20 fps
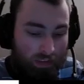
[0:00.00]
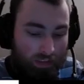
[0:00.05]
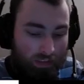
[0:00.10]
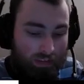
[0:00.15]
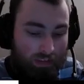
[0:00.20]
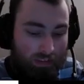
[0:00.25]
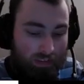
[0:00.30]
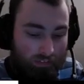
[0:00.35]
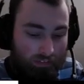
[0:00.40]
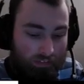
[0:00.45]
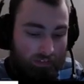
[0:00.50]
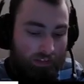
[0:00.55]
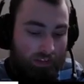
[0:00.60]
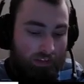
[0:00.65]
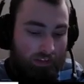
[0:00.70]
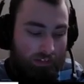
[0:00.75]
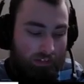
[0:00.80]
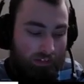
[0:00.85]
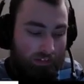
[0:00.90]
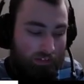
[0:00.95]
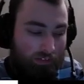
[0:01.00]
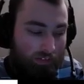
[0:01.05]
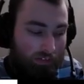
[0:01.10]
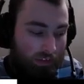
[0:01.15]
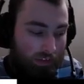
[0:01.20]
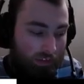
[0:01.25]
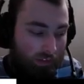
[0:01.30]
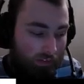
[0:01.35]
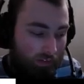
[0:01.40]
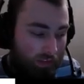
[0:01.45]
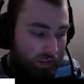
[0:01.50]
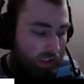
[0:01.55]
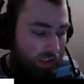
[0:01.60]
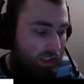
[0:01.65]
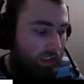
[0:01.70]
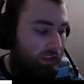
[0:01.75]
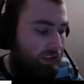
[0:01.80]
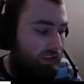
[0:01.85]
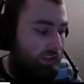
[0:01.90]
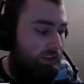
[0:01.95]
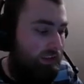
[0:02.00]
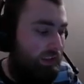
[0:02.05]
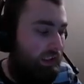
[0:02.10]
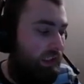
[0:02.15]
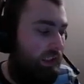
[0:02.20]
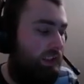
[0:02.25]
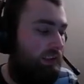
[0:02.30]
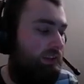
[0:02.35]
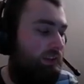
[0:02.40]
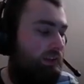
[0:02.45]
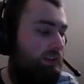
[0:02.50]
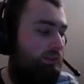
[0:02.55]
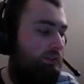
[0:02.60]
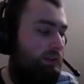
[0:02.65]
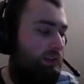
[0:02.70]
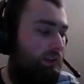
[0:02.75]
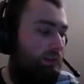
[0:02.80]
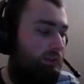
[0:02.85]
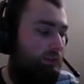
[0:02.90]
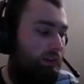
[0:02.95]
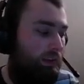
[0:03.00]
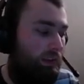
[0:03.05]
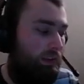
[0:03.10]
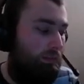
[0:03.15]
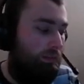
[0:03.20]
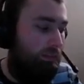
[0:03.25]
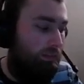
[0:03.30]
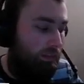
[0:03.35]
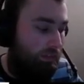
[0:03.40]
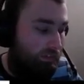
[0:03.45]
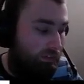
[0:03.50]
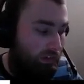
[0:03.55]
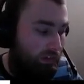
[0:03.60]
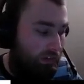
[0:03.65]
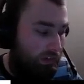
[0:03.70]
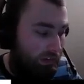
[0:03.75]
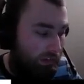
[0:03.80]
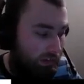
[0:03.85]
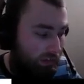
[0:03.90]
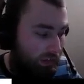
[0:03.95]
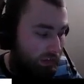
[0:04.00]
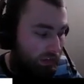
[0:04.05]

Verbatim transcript: the Intercontinental title. This has to be the breaking point for Jey,